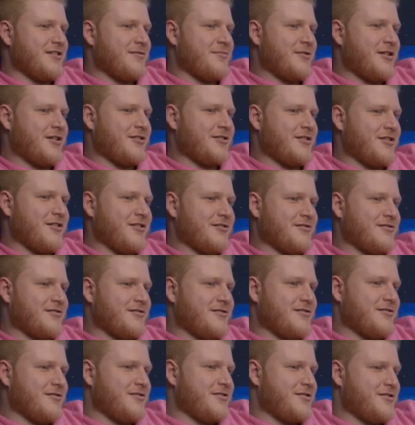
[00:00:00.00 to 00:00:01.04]
I've been out there
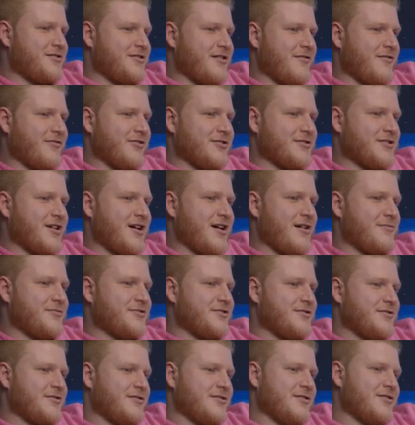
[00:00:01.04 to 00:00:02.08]
several
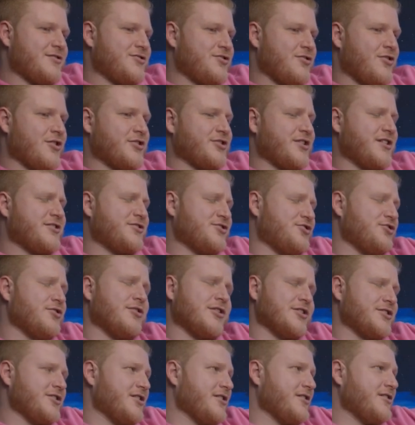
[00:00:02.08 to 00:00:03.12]
times. Georgia, it's
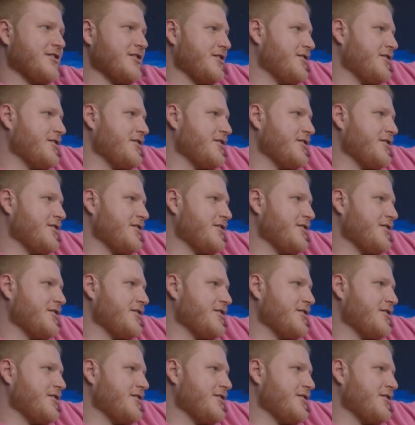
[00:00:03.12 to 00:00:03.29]
Georgia.